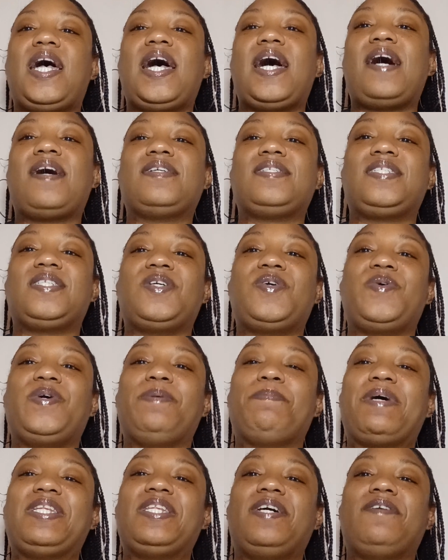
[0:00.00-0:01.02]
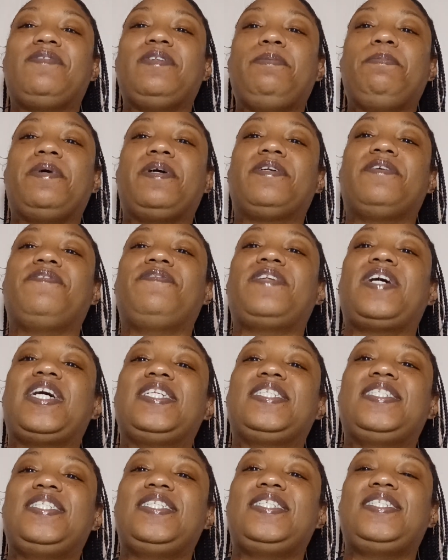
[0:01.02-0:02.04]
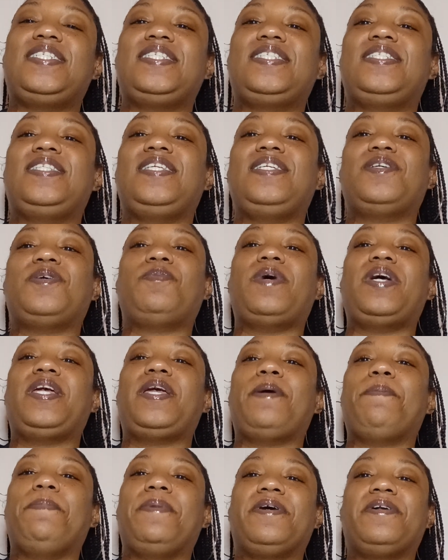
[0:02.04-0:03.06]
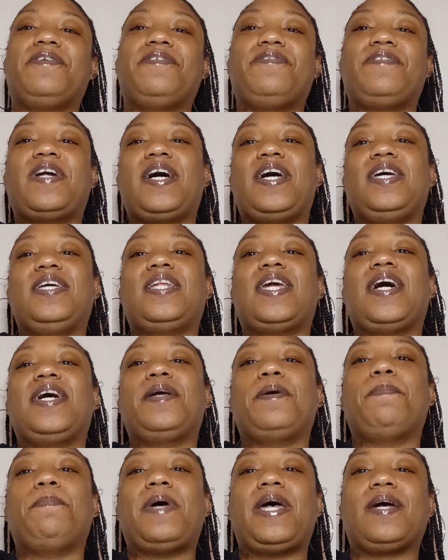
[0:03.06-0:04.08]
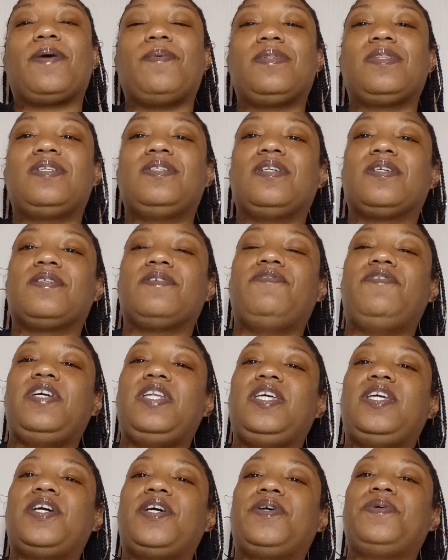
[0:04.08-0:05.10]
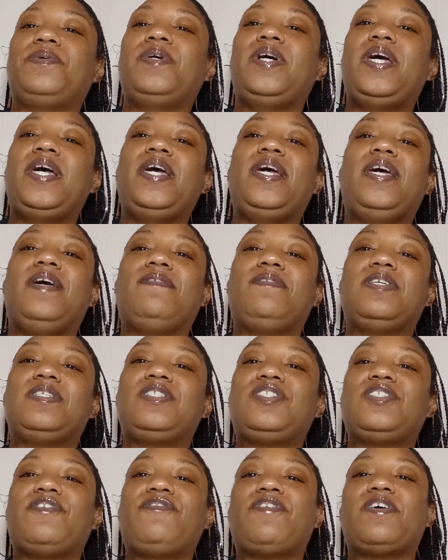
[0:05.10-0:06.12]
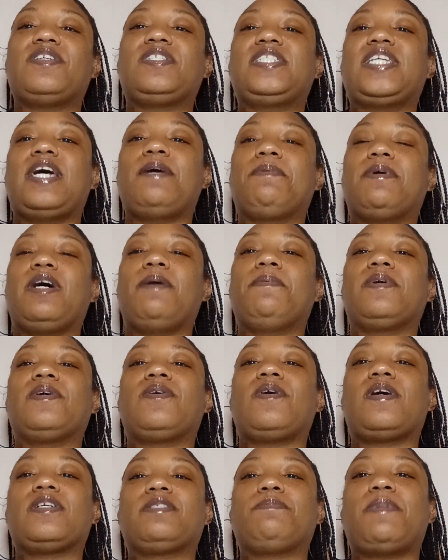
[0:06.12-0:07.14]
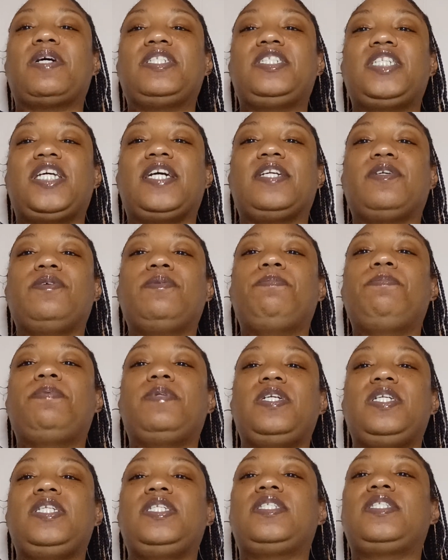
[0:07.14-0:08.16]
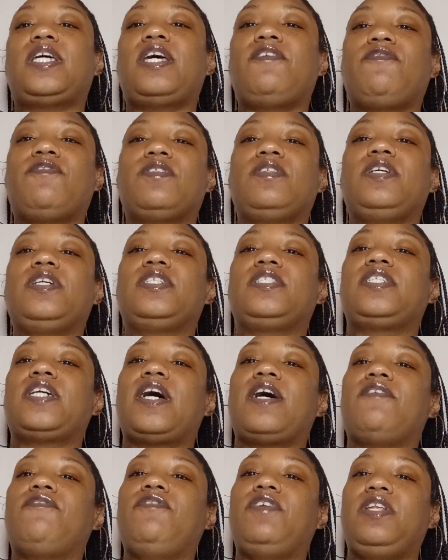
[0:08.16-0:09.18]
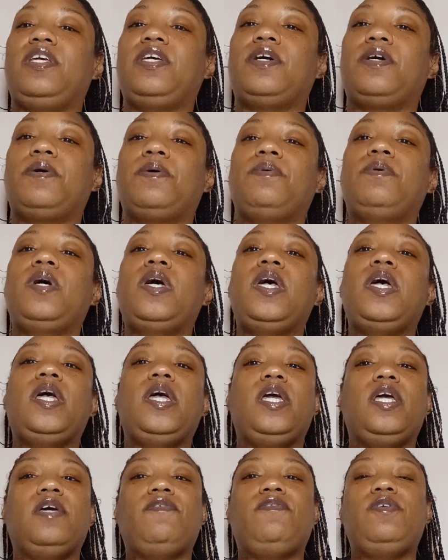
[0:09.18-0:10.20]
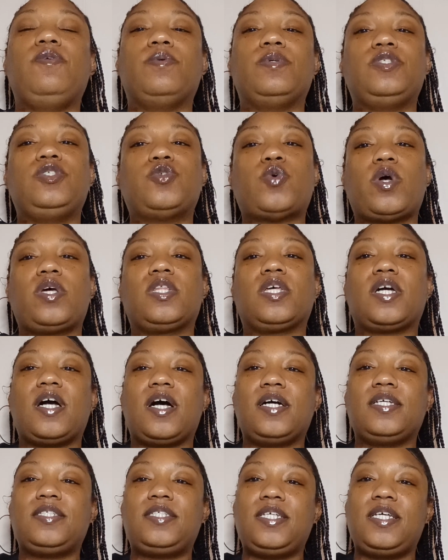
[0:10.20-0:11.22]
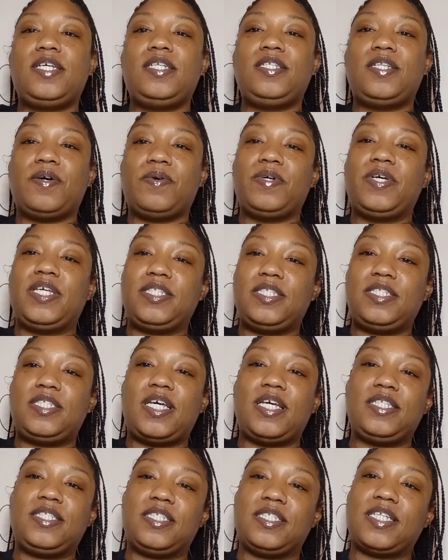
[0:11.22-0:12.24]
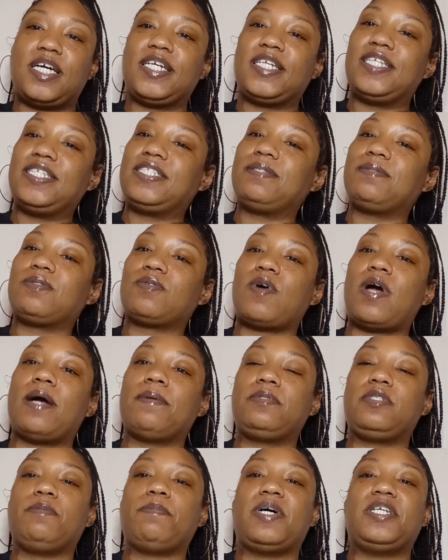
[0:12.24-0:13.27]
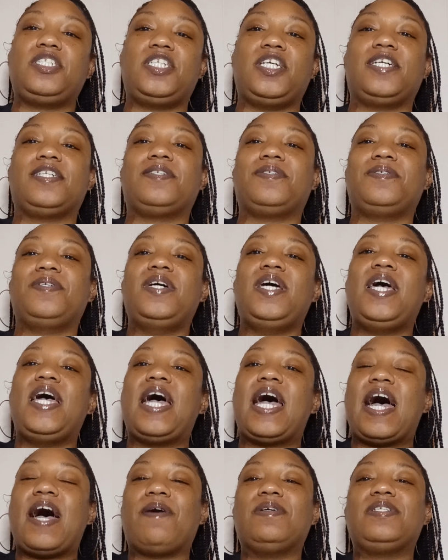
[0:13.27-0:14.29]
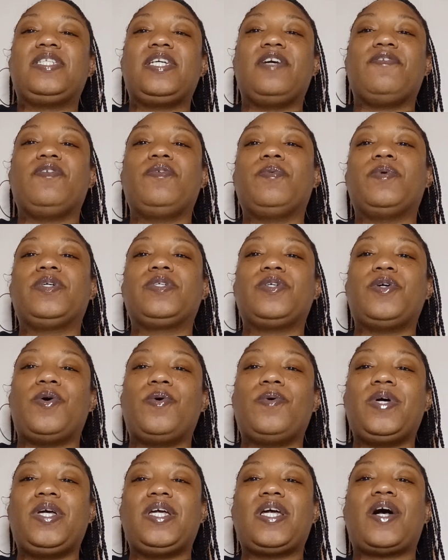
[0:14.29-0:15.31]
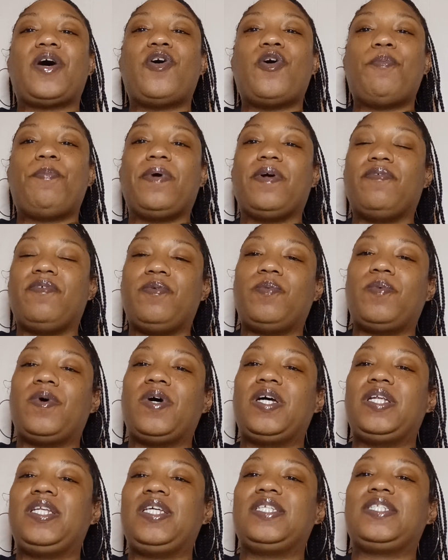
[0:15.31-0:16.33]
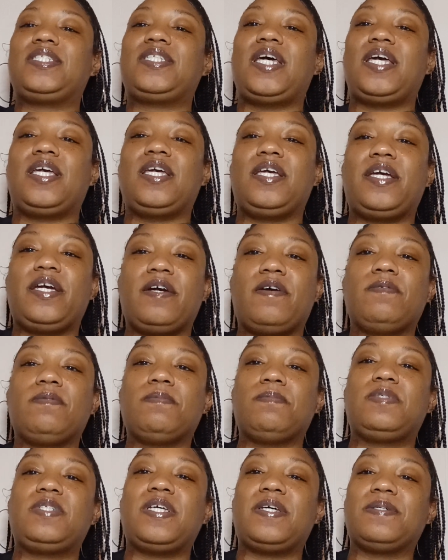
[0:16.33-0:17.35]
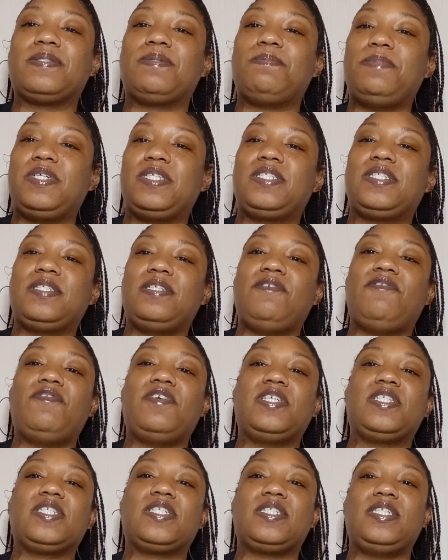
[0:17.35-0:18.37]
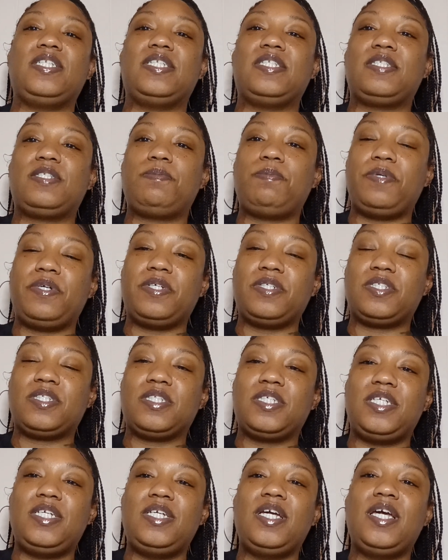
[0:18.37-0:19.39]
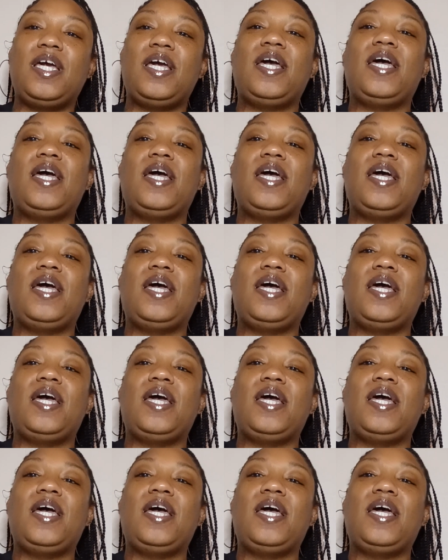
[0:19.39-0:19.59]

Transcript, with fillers: How's it going, my lovely butterflies? This is the Awakened Butterfly, and I am back with another video. If this is your first time coming across my channel, please stay for the entire video. If you enjoy the content, don't hesitate to like and subscribe to my channel. How is everyone going? I hope everyone is taking care of themselves mentally, physically, and spiritually.